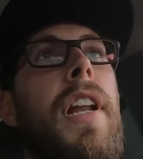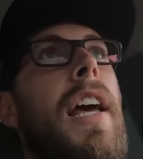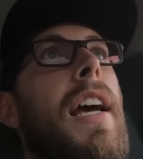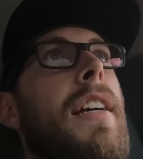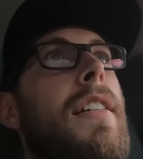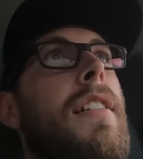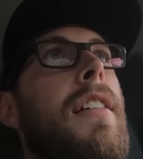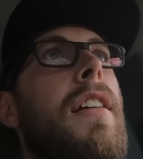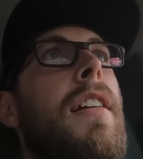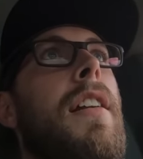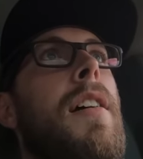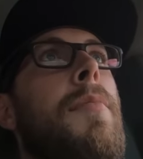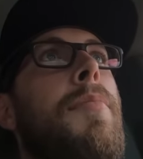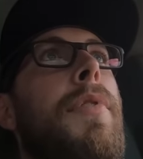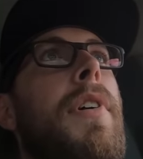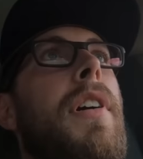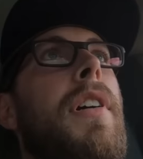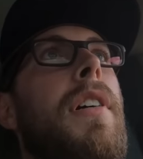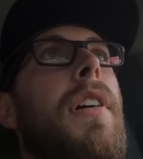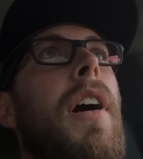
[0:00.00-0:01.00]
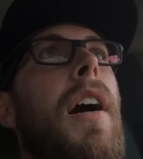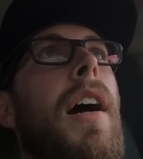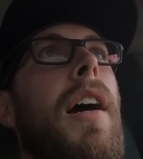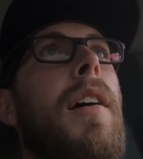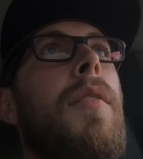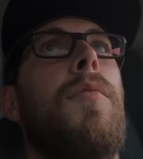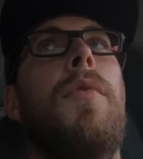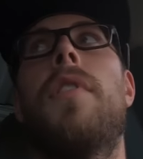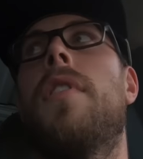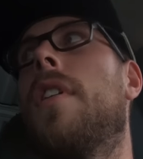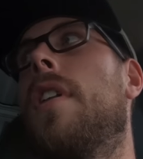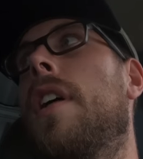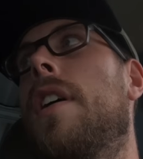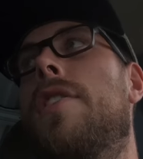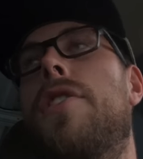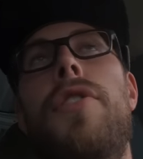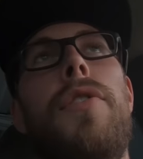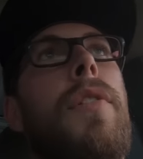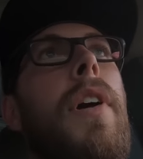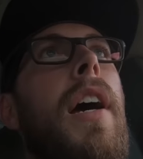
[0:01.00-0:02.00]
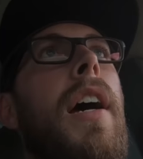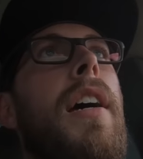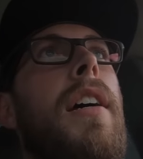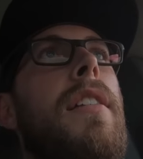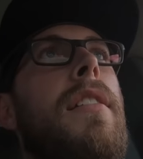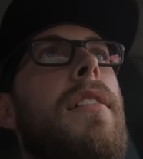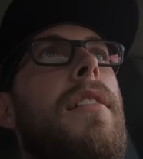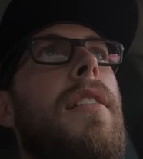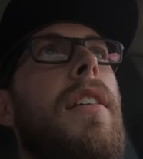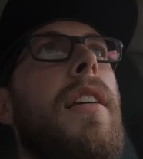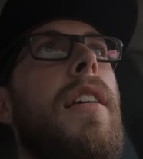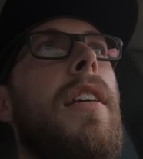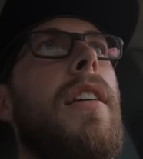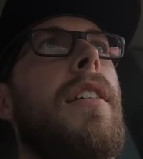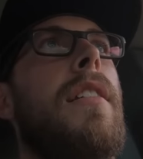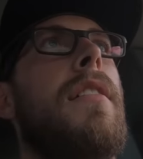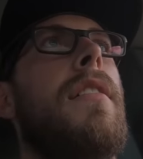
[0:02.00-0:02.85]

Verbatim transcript: an accident up here, I will let you guys see.